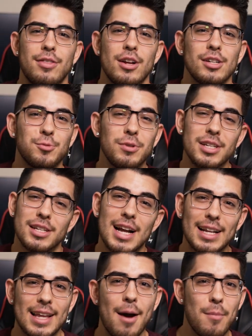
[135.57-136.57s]
There's really
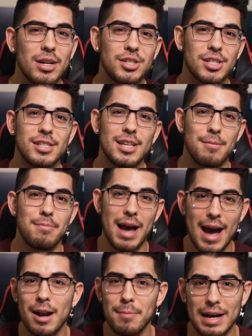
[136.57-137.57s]
not that much to say
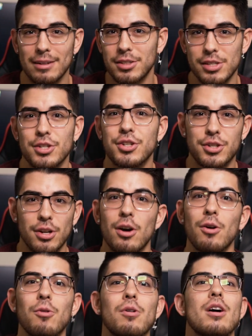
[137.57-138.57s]
bad about this
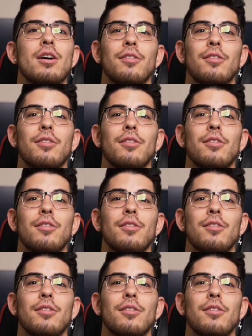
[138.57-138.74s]
show.